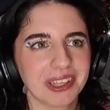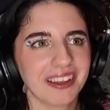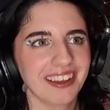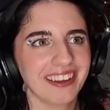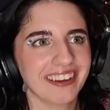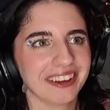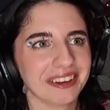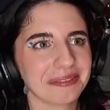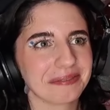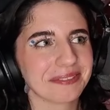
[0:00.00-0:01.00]

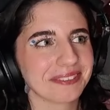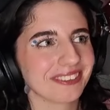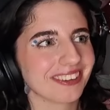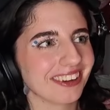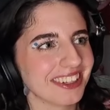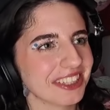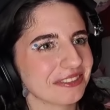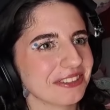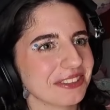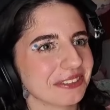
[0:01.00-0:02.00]
Pip, I
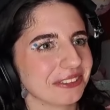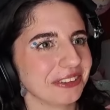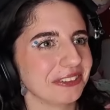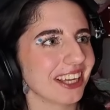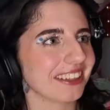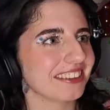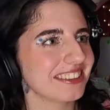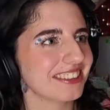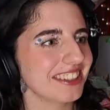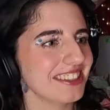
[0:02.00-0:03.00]
never knew you had
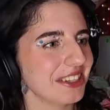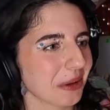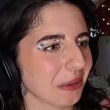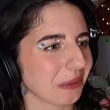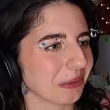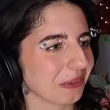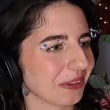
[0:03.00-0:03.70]
this in you.